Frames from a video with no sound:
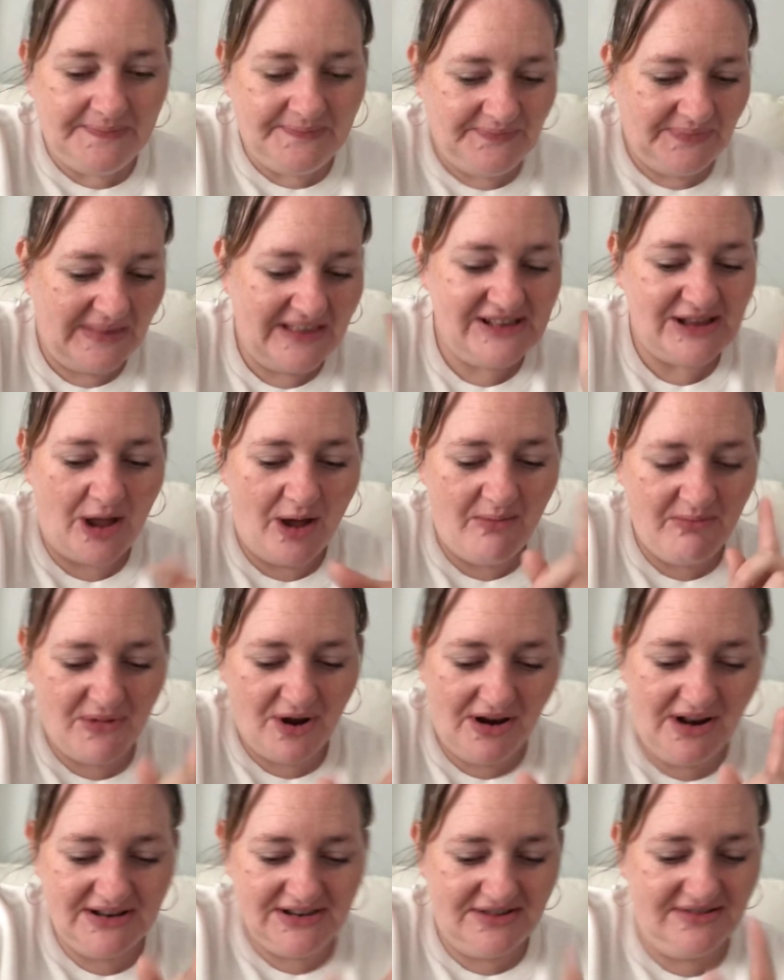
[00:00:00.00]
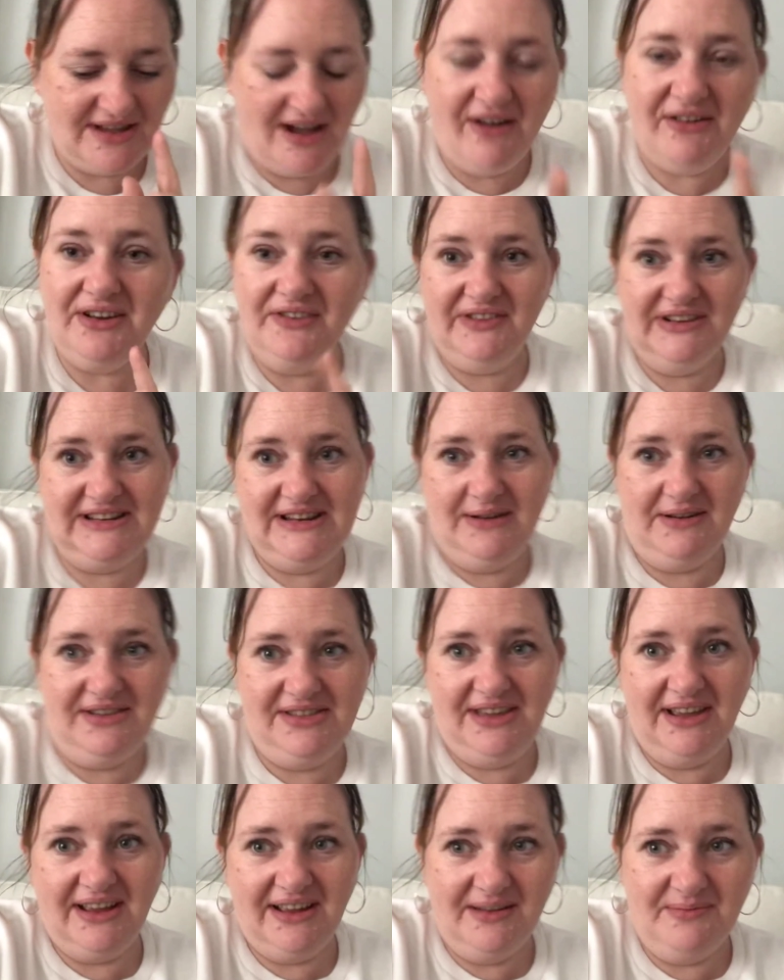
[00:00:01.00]
So I'm going to do that on a video, I
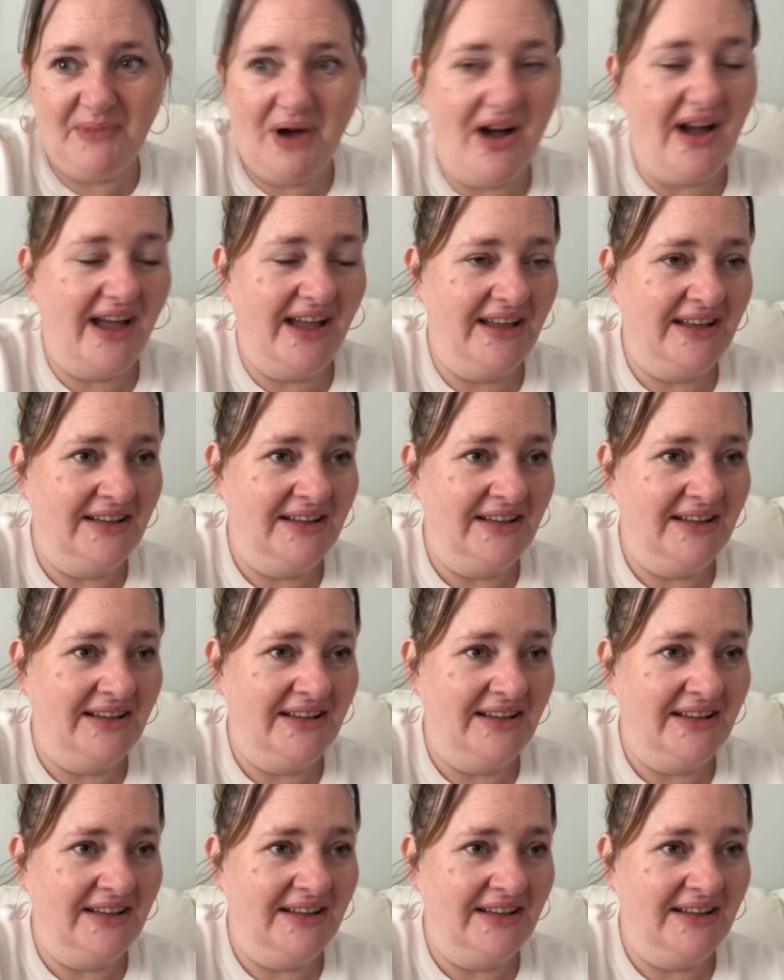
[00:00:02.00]
think, my